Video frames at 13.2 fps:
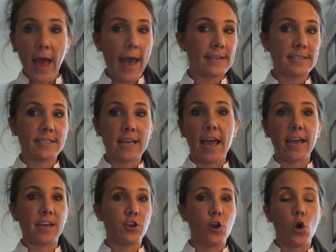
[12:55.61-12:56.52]

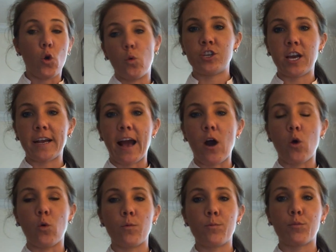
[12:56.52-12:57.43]
saying, check
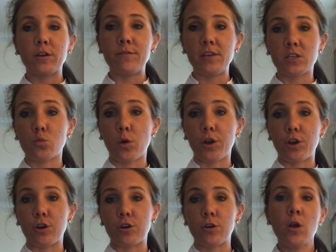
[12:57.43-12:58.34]
out previous
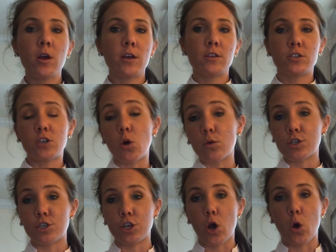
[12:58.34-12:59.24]
winner
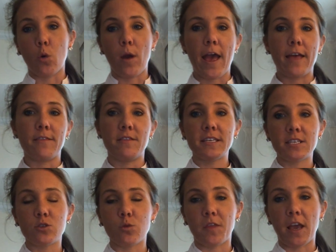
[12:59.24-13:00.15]
so-and-so, and this
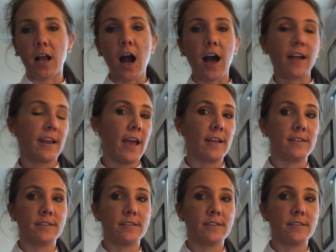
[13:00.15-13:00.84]
is what they got, and